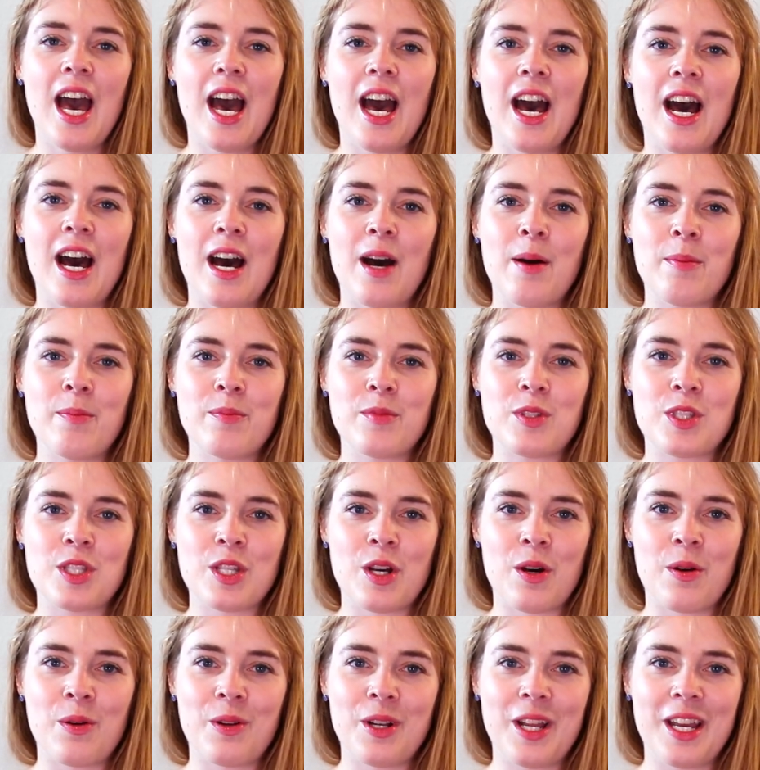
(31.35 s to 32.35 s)

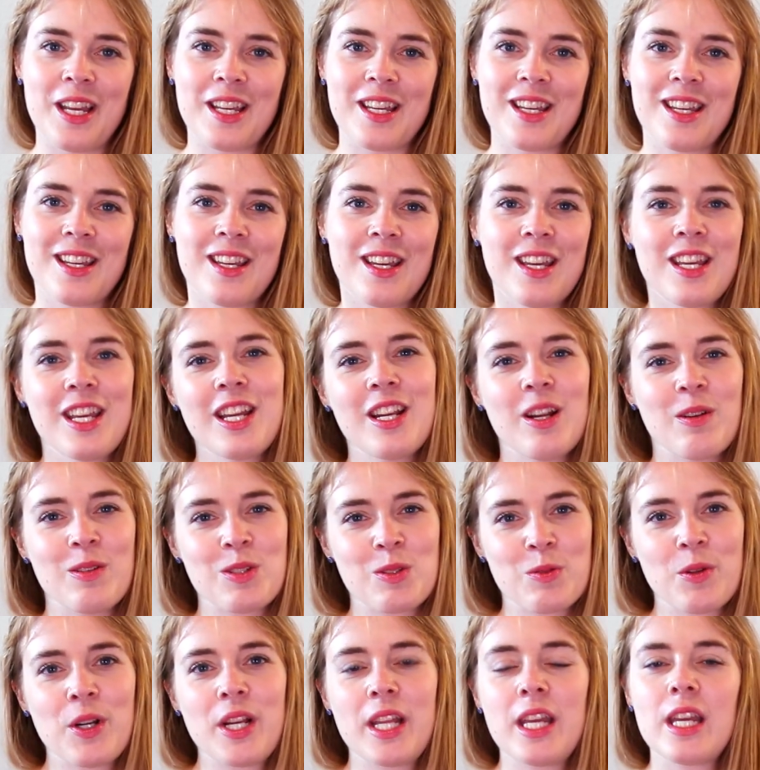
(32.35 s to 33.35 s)
So like, you know,
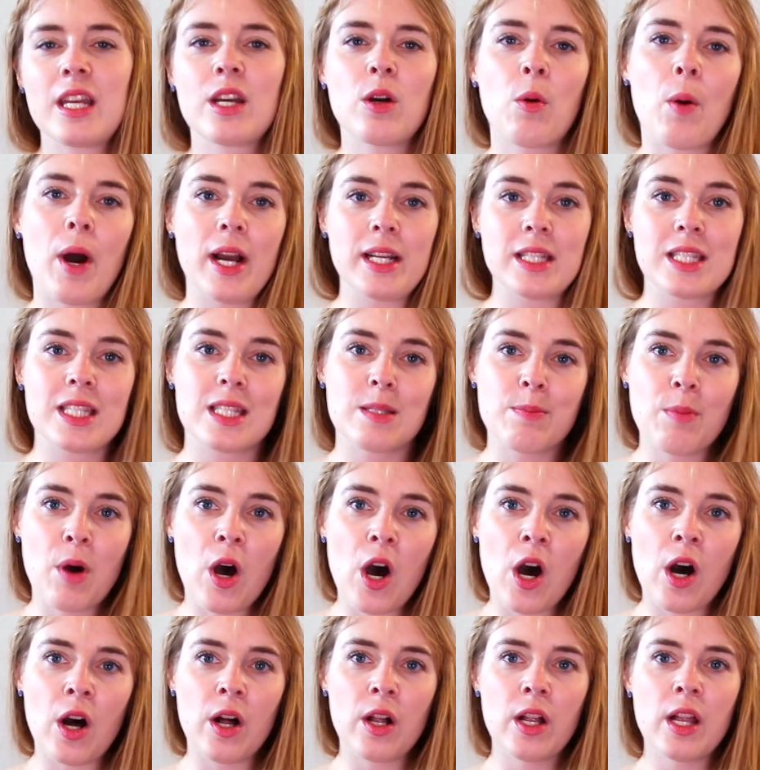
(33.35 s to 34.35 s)
it's really quite
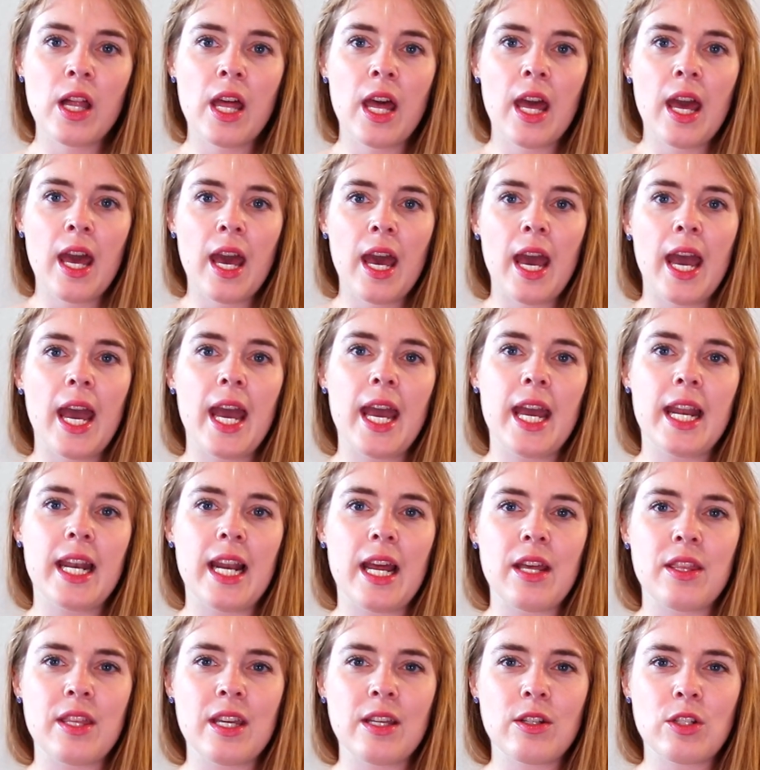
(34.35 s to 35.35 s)
small, and
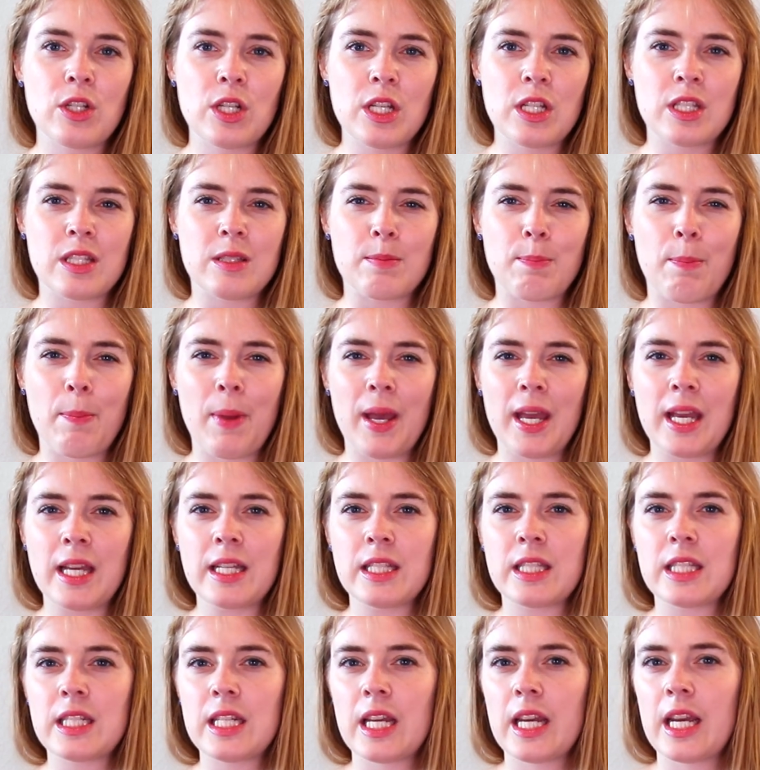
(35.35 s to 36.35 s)
I think she's
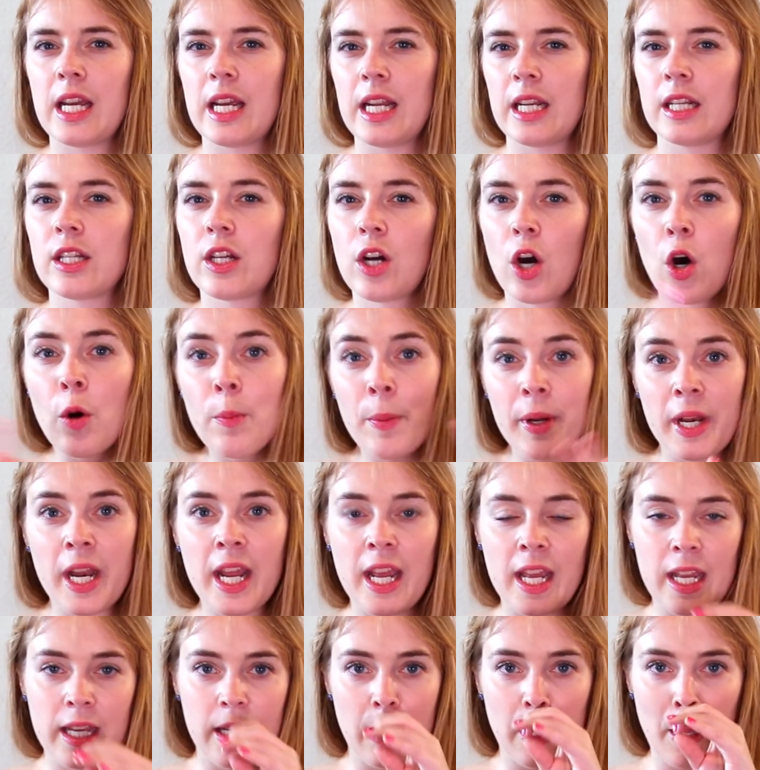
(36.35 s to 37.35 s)
based in
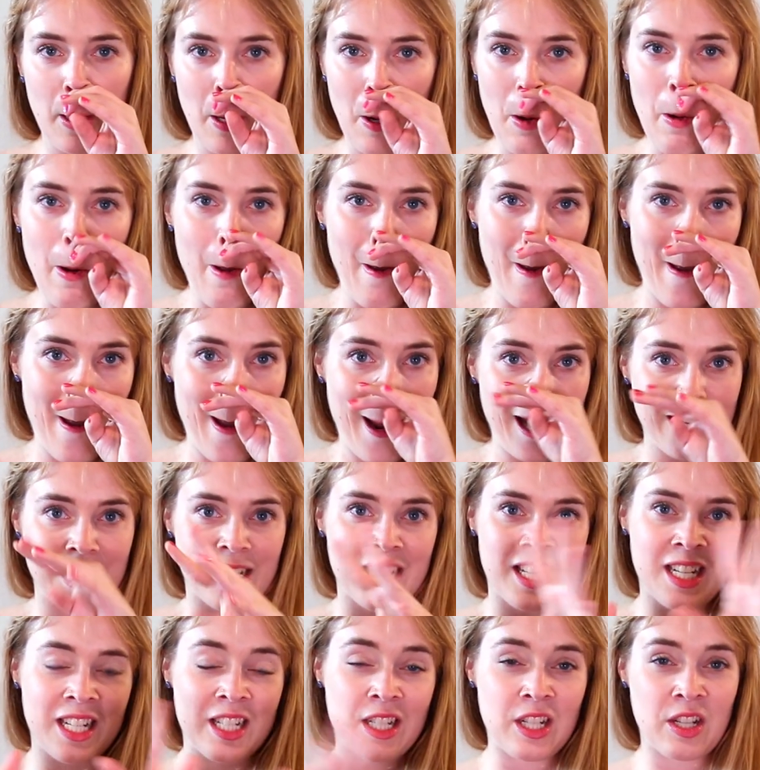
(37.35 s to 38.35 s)
Copenhagen
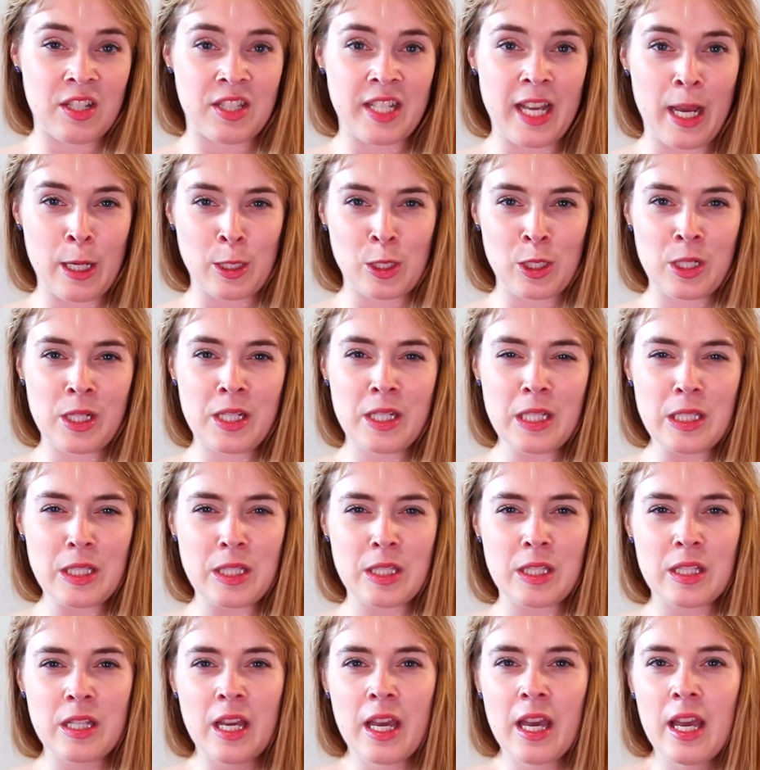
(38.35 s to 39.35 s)
and in Los
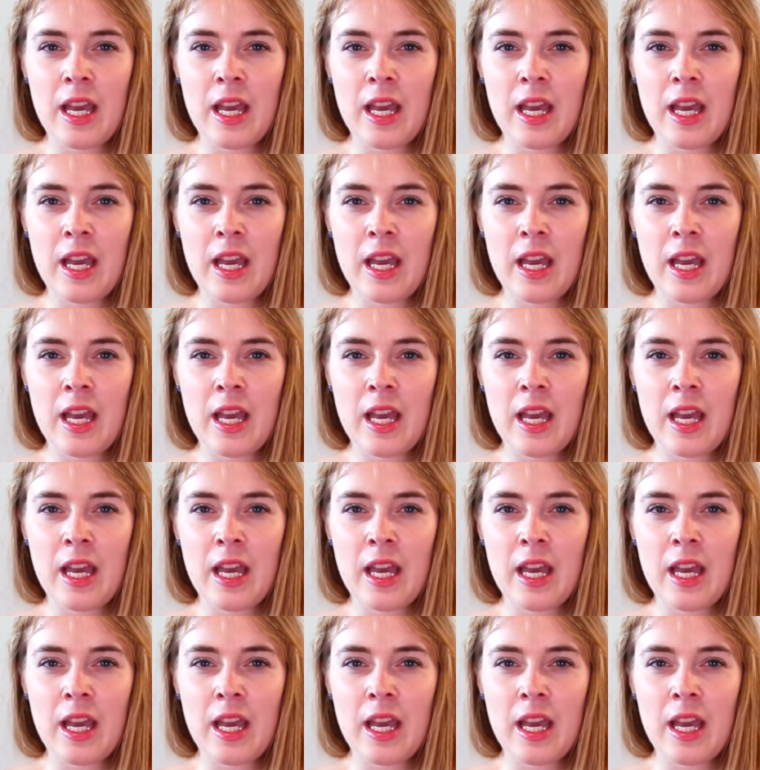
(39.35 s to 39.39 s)
Angeles.